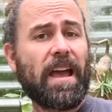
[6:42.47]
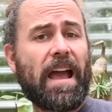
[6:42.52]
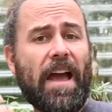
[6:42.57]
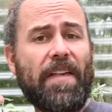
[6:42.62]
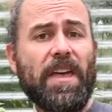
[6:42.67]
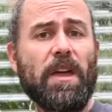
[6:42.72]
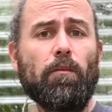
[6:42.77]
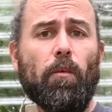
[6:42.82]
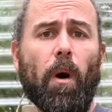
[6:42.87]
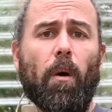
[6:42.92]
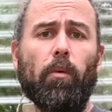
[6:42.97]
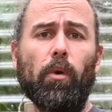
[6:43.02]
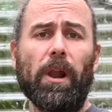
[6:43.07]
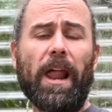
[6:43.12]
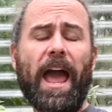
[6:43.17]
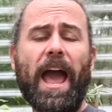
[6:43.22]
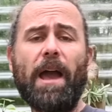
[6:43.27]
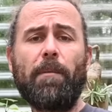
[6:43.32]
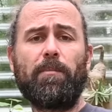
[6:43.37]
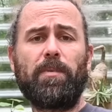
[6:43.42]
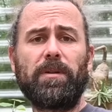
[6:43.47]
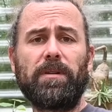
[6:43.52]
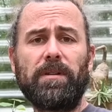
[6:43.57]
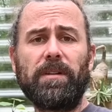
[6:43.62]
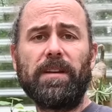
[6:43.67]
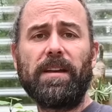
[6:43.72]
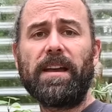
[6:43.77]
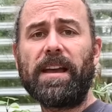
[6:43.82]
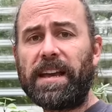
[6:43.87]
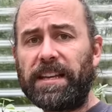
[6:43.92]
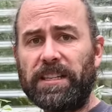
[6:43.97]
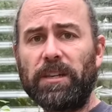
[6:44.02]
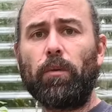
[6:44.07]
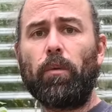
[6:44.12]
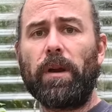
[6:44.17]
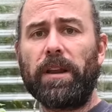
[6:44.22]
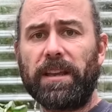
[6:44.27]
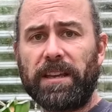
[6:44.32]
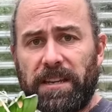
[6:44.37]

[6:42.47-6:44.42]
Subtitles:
And then what will happen is that when